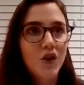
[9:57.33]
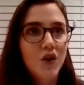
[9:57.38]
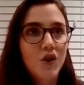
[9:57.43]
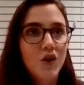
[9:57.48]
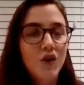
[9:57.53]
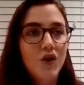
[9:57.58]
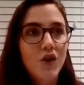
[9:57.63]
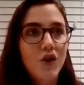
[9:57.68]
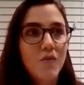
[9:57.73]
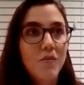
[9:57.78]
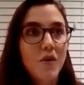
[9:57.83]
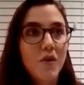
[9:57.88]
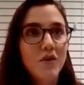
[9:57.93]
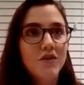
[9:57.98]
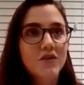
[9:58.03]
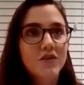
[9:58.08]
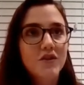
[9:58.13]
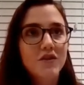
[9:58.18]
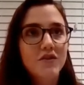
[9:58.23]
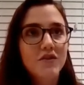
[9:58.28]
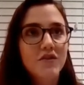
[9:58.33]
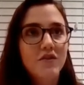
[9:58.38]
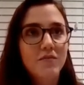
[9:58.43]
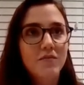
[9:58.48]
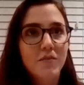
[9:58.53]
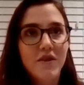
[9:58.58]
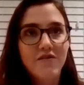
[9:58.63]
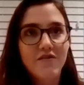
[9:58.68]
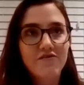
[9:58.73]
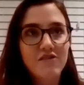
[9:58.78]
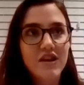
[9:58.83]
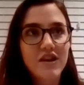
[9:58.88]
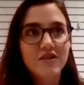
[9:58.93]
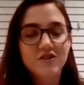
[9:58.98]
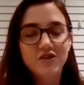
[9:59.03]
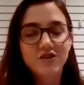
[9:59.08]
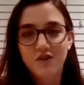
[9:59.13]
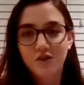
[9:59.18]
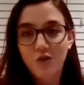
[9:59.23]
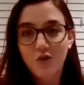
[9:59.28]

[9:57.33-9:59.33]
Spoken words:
you know, most of my friends on the